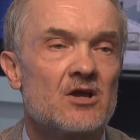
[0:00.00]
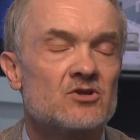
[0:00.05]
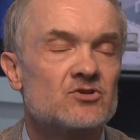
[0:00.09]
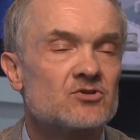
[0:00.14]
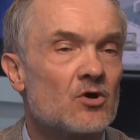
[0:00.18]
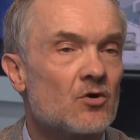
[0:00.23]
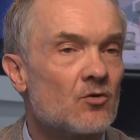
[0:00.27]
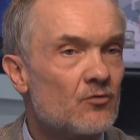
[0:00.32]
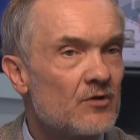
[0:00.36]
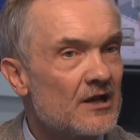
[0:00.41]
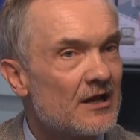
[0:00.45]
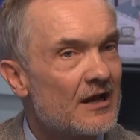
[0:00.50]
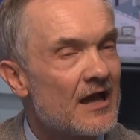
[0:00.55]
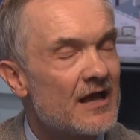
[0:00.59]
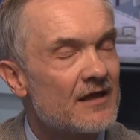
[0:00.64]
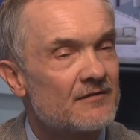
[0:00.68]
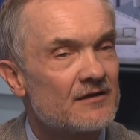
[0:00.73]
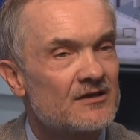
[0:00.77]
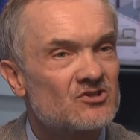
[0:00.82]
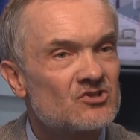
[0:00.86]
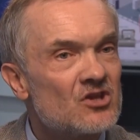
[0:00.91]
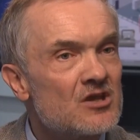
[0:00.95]
So we like
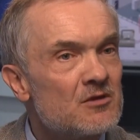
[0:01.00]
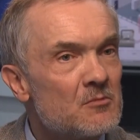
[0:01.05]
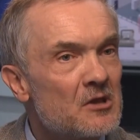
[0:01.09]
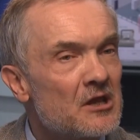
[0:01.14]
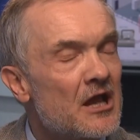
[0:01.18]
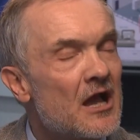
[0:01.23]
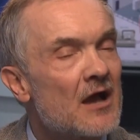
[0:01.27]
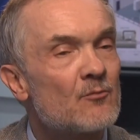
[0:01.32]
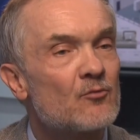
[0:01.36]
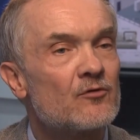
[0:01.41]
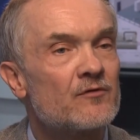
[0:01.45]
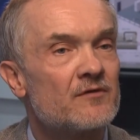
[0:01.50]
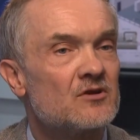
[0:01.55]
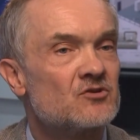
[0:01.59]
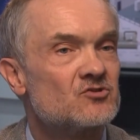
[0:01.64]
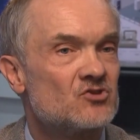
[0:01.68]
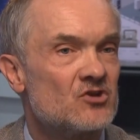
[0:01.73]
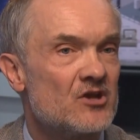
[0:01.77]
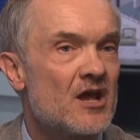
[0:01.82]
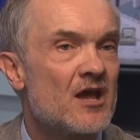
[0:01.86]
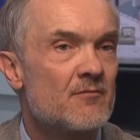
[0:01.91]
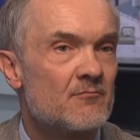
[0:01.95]
the teaming up with the
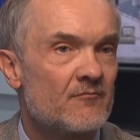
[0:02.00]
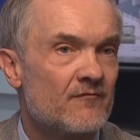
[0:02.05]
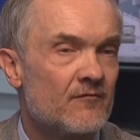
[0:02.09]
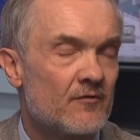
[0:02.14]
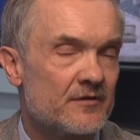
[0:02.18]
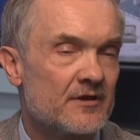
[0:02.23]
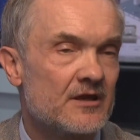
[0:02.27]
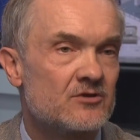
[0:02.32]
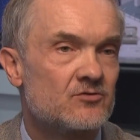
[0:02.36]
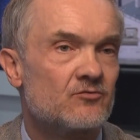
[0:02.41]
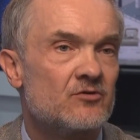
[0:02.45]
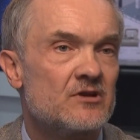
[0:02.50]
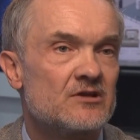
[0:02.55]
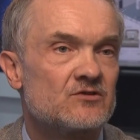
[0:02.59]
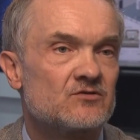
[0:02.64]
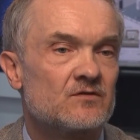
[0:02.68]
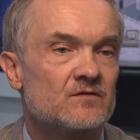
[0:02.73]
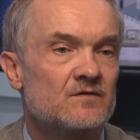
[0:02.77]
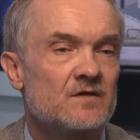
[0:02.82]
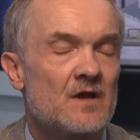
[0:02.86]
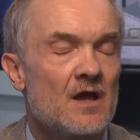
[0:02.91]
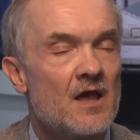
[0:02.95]
G M for that
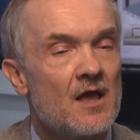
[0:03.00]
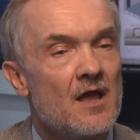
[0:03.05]
reasons.